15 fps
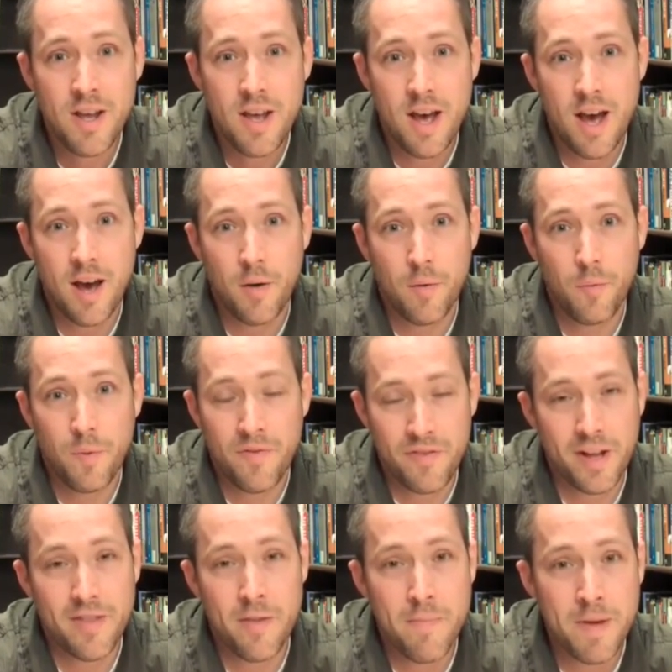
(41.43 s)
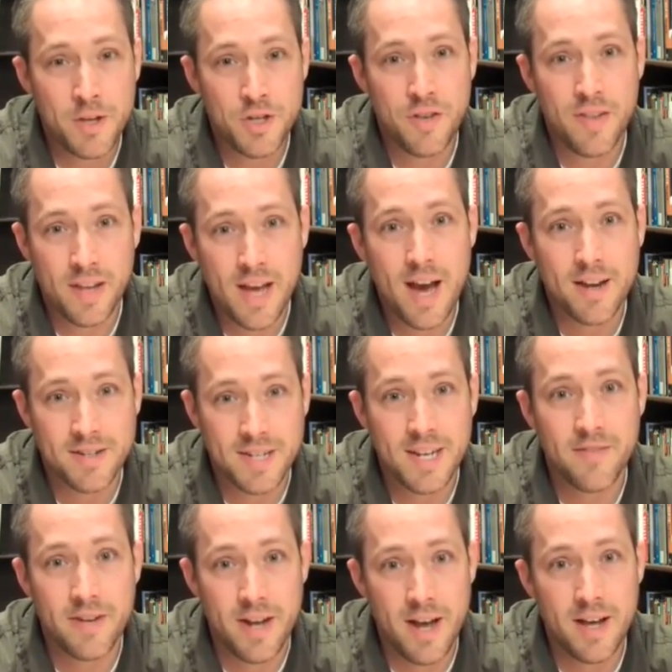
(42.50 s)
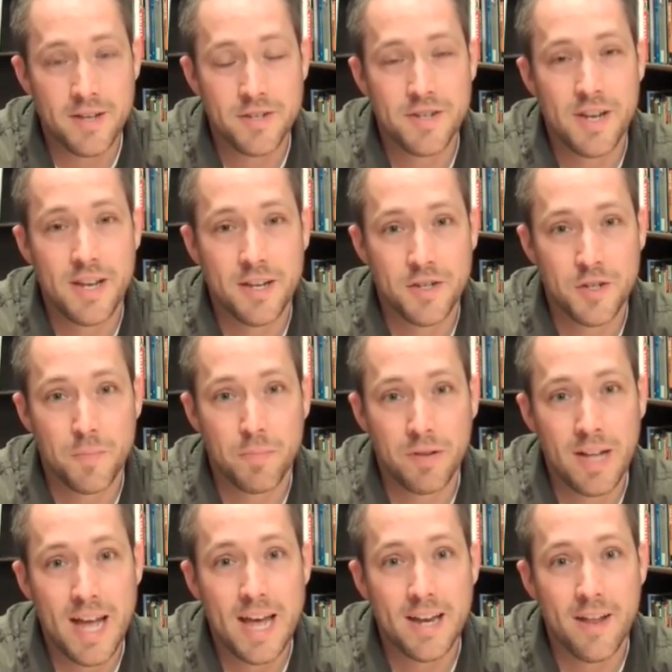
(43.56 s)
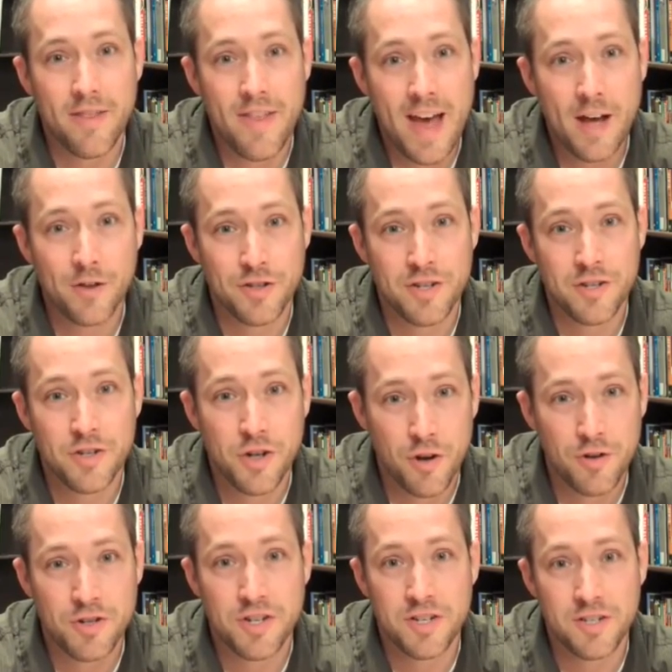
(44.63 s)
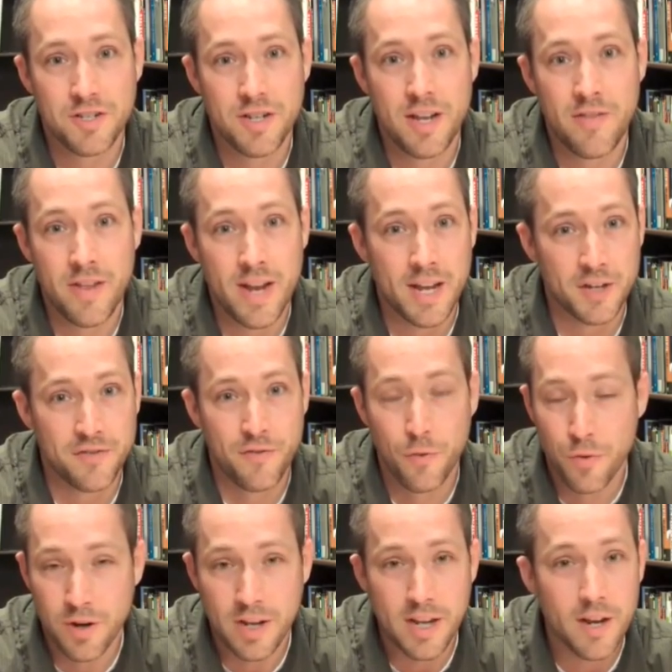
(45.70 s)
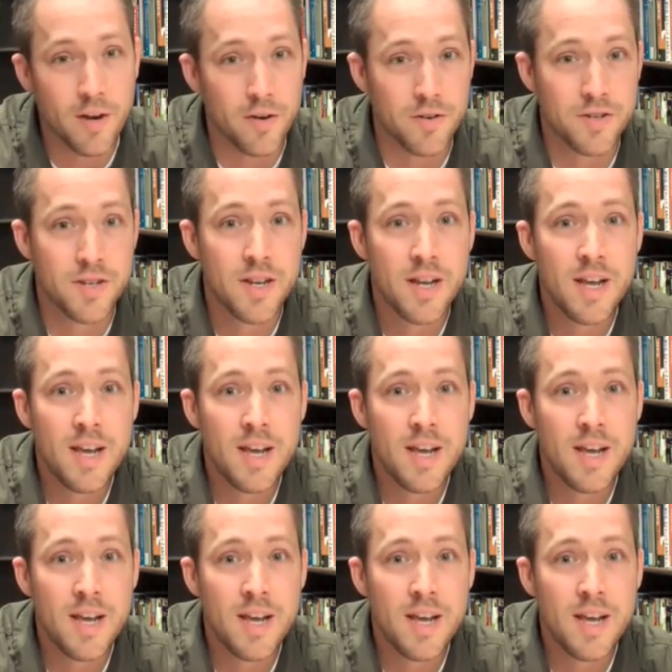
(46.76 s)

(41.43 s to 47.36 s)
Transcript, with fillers: Uh, we feel like the mission that God has given us is to plant a thousand churches in the next 40 years.